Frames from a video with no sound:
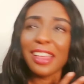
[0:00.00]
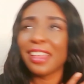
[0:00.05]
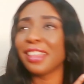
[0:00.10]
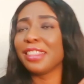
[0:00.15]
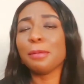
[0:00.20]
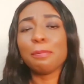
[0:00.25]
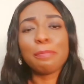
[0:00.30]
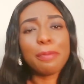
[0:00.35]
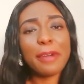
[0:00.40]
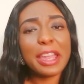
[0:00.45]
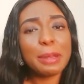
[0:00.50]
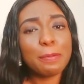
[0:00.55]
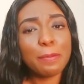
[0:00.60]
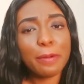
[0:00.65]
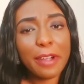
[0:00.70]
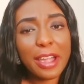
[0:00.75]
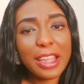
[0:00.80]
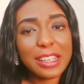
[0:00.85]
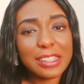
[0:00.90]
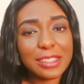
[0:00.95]
the bride
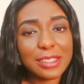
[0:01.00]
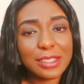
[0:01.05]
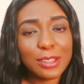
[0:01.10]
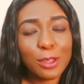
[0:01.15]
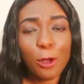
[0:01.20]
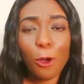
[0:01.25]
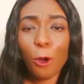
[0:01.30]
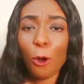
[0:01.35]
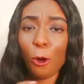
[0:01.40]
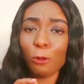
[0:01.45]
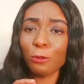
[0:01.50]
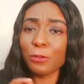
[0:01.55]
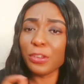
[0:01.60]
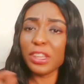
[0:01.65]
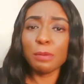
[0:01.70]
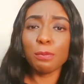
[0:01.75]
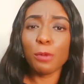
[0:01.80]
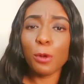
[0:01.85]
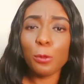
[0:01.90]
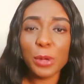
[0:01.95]
price of
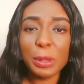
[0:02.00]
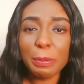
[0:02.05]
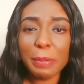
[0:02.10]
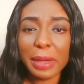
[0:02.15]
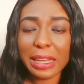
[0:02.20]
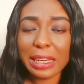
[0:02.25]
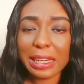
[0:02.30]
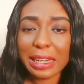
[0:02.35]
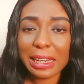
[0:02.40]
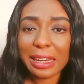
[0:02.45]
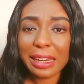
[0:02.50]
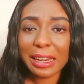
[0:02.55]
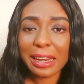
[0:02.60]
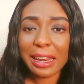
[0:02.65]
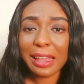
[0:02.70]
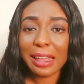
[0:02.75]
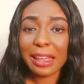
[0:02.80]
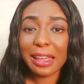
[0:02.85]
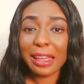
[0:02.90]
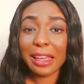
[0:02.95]
Igbo women
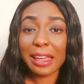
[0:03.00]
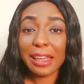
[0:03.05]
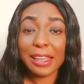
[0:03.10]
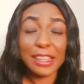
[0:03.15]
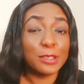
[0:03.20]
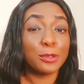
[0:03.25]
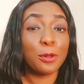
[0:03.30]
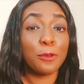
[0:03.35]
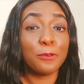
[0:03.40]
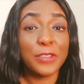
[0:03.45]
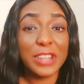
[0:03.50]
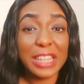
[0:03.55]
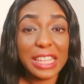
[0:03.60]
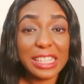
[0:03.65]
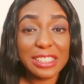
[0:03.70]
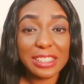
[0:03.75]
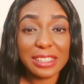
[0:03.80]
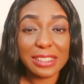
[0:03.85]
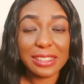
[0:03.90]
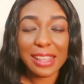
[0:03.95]
in some
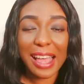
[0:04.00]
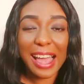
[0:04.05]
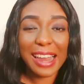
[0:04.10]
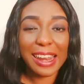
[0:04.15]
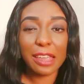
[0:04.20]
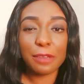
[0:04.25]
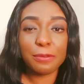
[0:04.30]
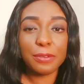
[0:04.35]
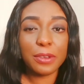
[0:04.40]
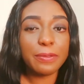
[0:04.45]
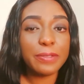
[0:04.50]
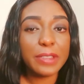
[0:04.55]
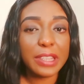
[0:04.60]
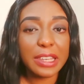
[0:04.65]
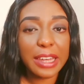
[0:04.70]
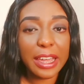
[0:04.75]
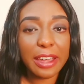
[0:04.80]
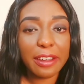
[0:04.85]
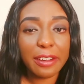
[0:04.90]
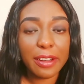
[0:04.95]
villages are like 50
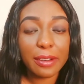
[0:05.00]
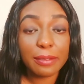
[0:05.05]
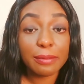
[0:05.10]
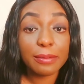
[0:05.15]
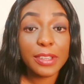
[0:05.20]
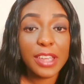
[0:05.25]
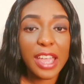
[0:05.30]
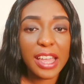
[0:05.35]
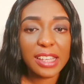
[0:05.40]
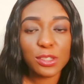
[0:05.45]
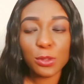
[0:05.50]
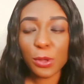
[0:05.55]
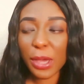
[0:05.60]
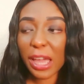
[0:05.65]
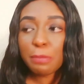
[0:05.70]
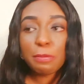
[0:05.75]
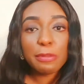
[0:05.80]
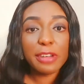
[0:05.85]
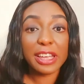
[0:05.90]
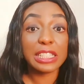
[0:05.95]
naira? Yes, you heard
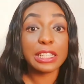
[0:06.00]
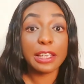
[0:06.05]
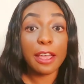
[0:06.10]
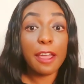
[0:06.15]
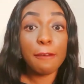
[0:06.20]
me right.